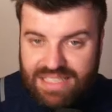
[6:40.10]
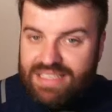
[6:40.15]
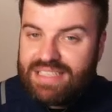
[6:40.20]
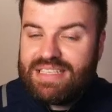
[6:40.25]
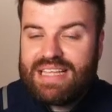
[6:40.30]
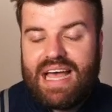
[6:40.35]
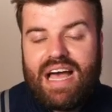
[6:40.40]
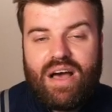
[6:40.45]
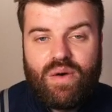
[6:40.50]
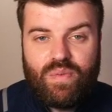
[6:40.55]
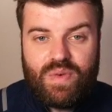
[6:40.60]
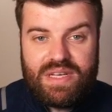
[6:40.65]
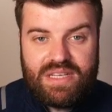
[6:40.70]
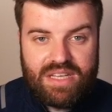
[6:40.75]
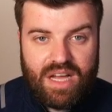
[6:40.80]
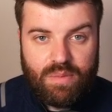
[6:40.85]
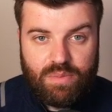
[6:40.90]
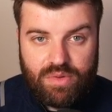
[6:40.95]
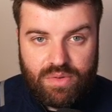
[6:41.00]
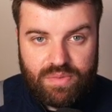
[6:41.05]
is how we
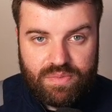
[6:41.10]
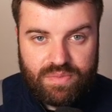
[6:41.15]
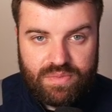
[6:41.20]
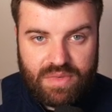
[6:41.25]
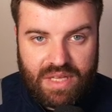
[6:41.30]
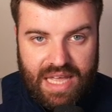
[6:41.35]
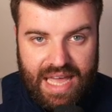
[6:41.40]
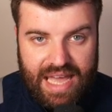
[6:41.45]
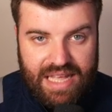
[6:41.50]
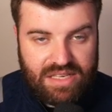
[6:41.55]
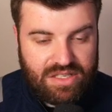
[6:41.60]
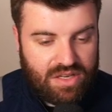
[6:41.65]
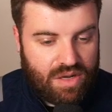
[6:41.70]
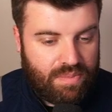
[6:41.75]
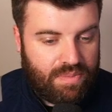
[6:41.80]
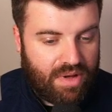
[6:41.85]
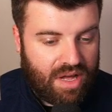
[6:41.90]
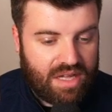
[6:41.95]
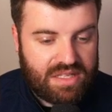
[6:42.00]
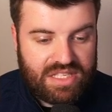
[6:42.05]
double. Okay, so
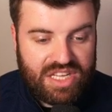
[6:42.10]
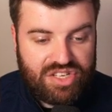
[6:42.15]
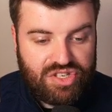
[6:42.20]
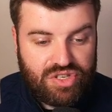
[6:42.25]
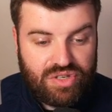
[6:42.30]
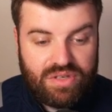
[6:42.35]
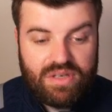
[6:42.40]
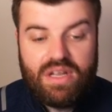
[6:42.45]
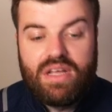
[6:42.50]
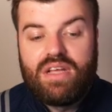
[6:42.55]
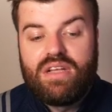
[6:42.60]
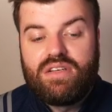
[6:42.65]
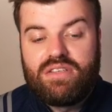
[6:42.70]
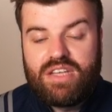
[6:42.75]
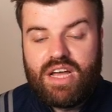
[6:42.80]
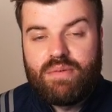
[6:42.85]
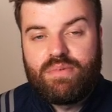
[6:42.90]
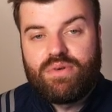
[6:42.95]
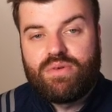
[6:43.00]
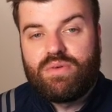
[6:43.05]
partition,
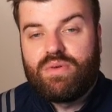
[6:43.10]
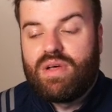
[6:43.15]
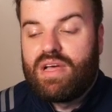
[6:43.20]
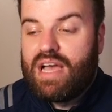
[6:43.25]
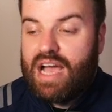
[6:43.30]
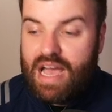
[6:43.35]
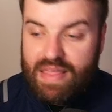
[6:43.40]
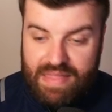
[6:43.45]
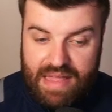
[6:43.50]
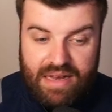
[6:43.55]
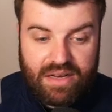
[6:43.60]
double, and then